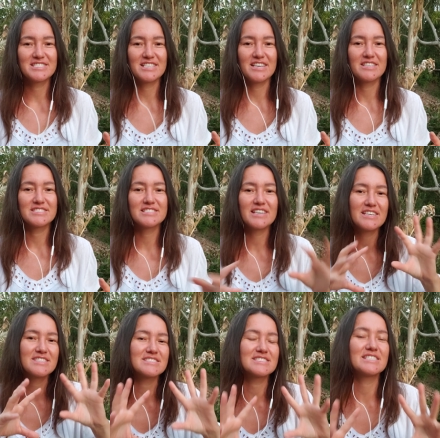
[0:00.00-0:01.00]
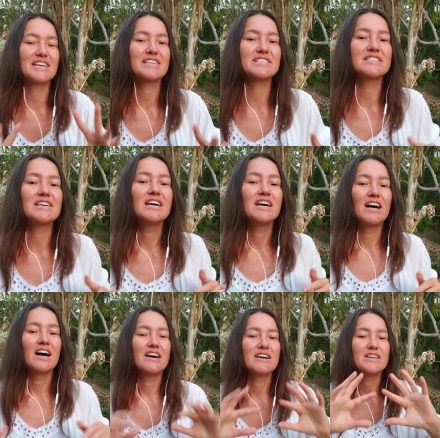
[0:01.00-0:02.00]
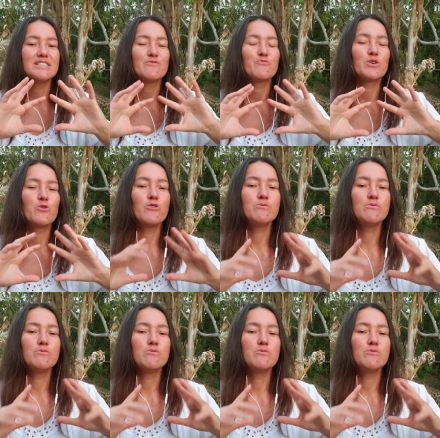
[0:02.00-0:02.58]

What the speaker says: sense. Like the second, it